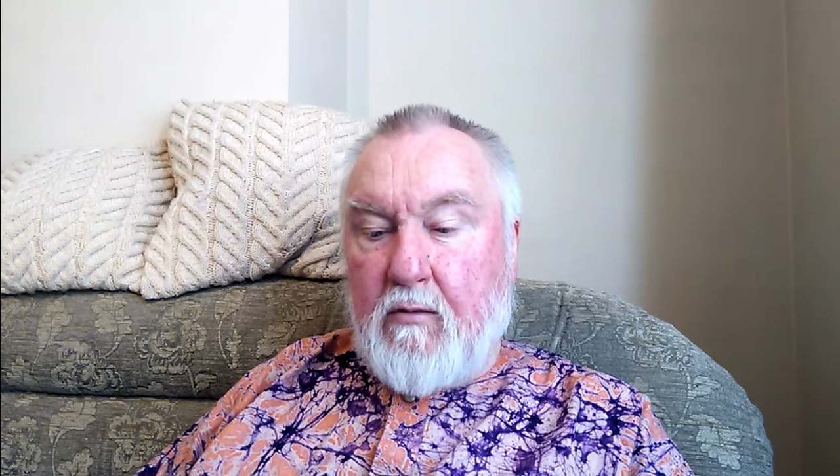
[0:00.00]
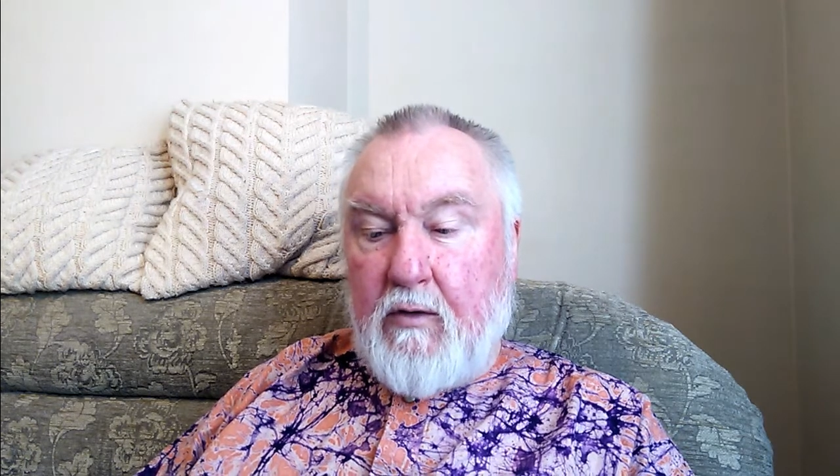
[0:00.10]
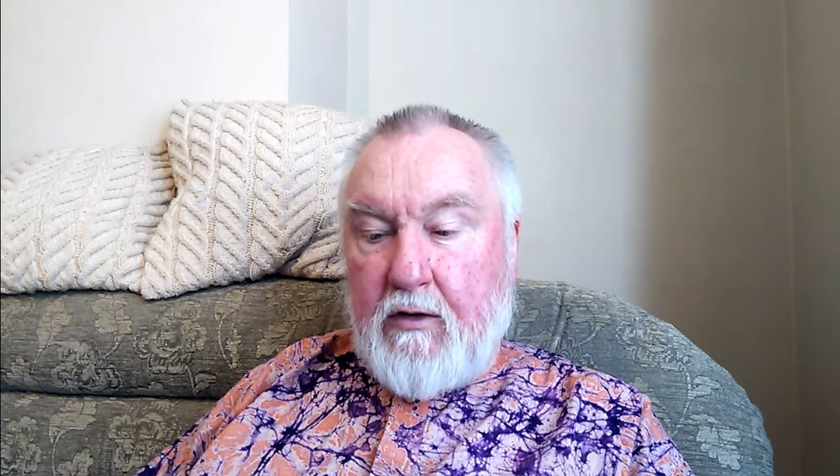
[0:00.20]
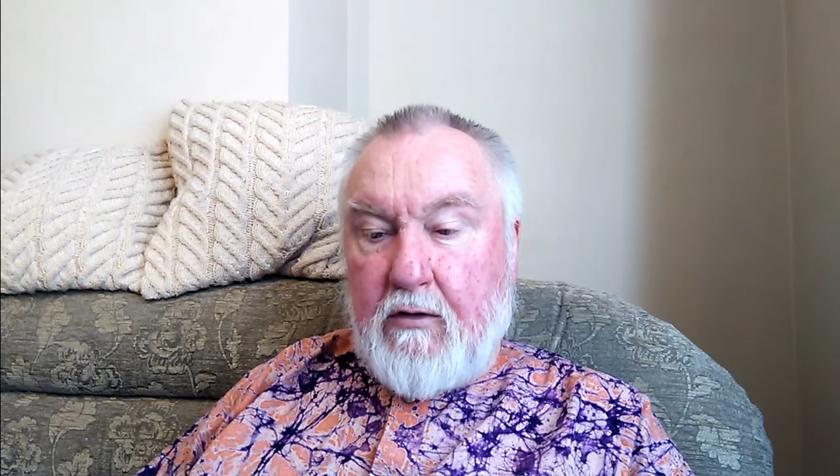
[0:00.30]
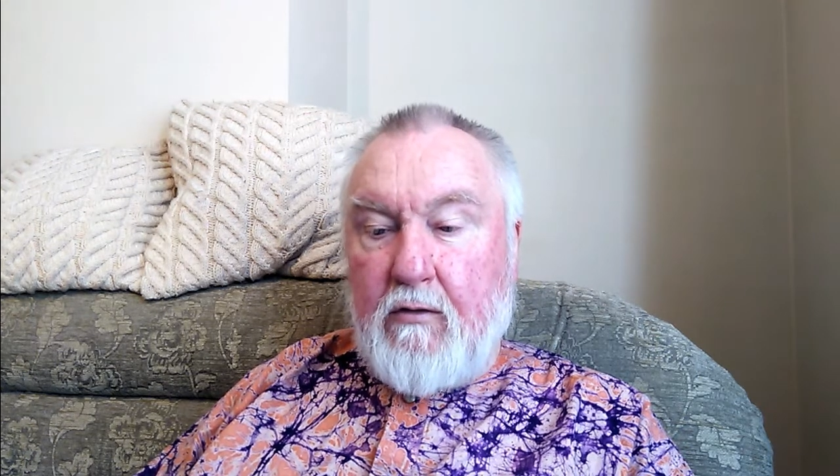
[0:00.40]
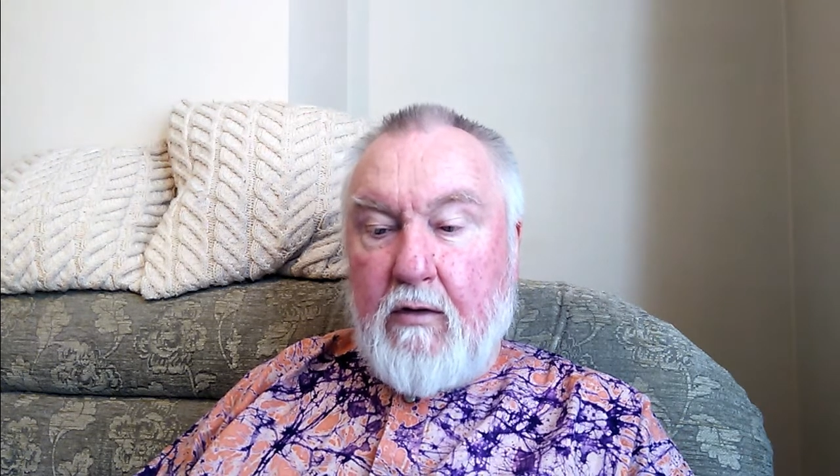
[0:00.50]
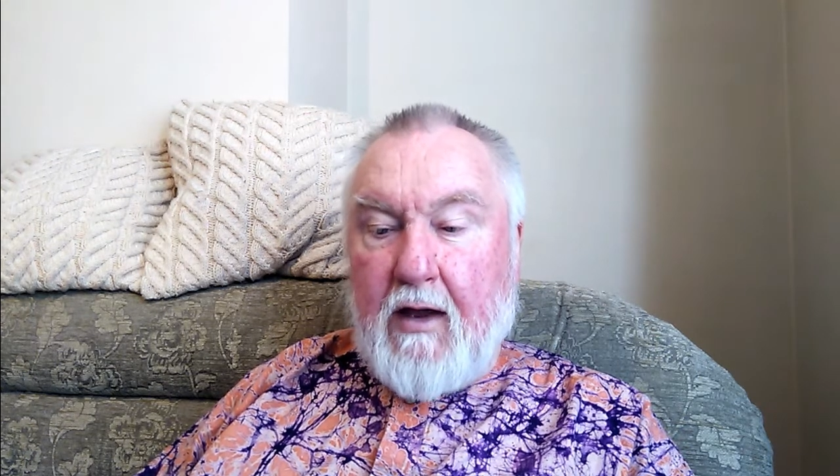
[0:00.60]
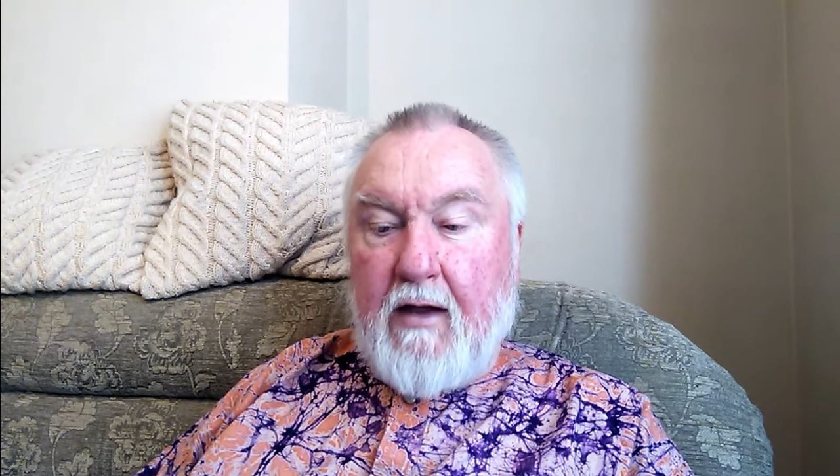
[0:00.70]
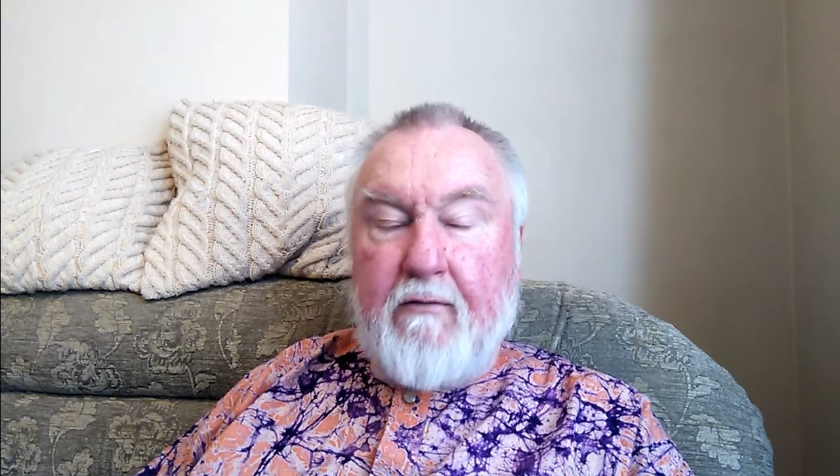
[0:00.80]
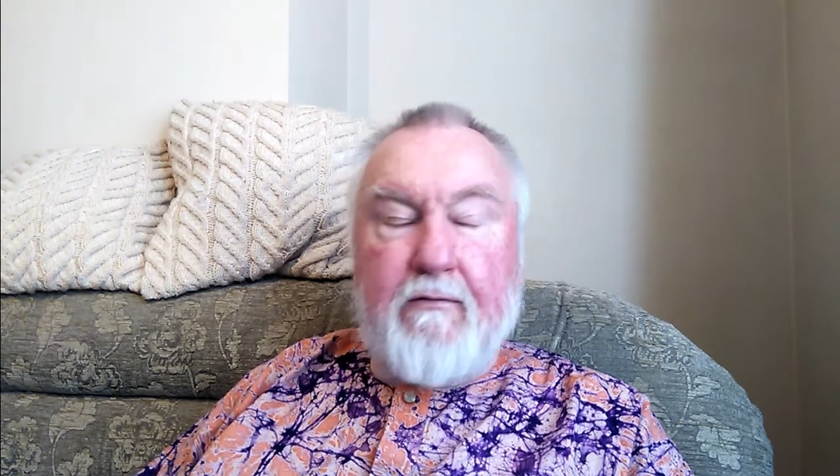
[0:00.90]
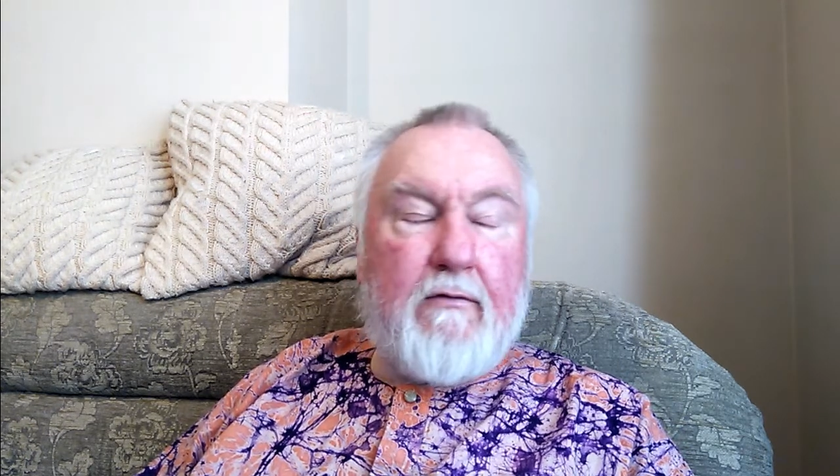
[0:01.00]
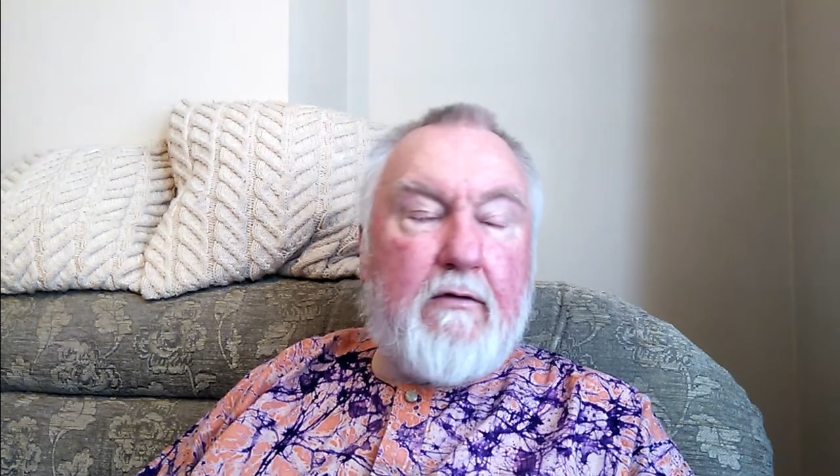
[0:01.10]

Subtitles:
we do have